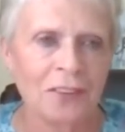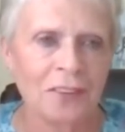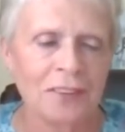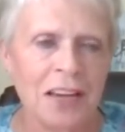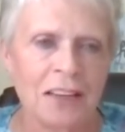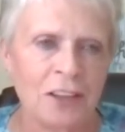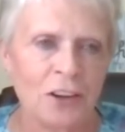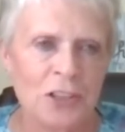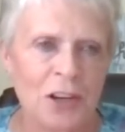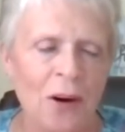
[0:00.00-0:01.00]
10
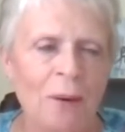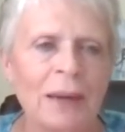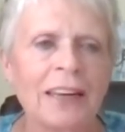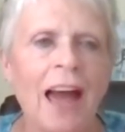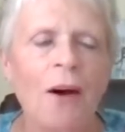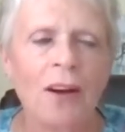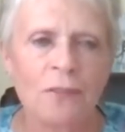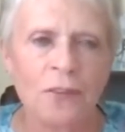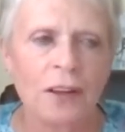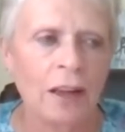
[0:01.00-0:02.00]
years ago. I mean, now I
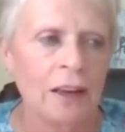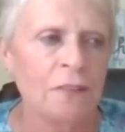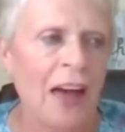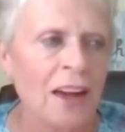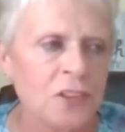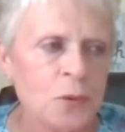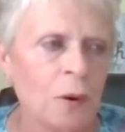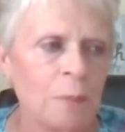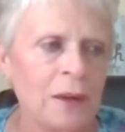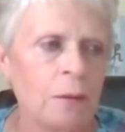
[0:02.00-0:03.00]
feel like that's
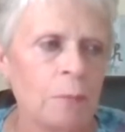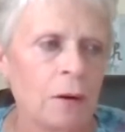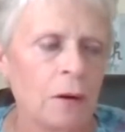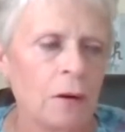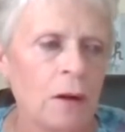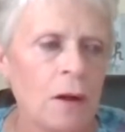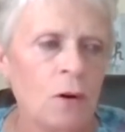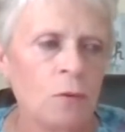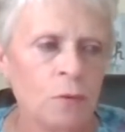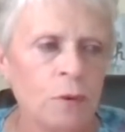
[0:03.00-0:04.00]
what people
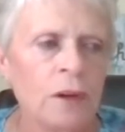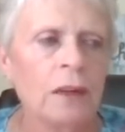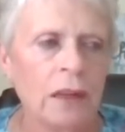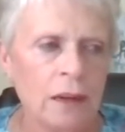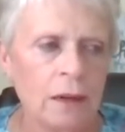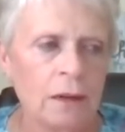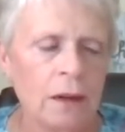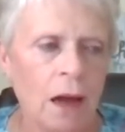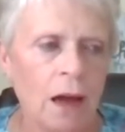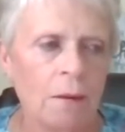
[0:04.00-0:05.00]
really
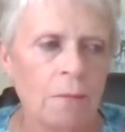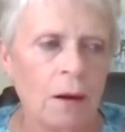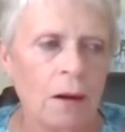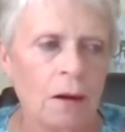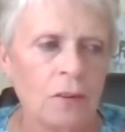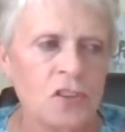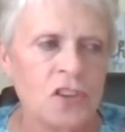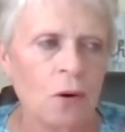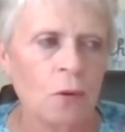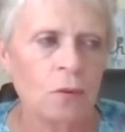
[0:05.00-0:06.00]

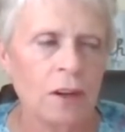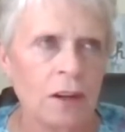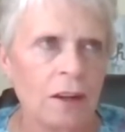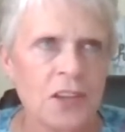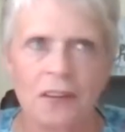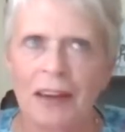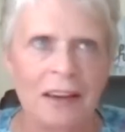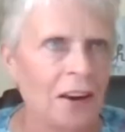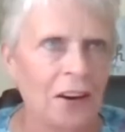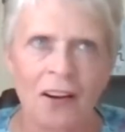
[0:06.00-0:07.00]
don't, until they
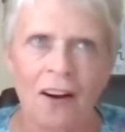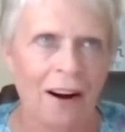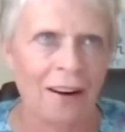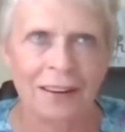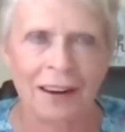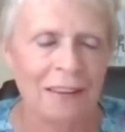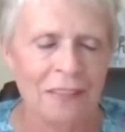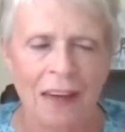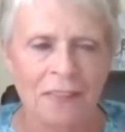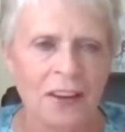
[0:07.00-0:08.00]
get a card like
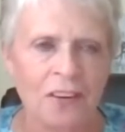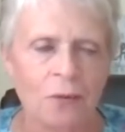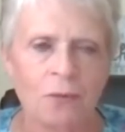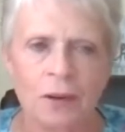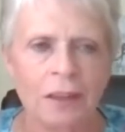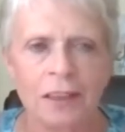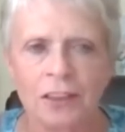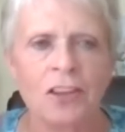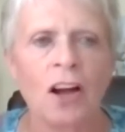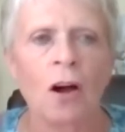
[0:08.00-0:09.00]
that, they don't really
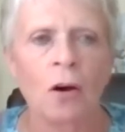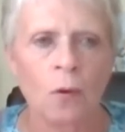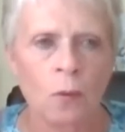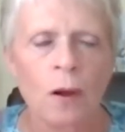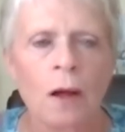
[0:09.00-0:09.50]
know.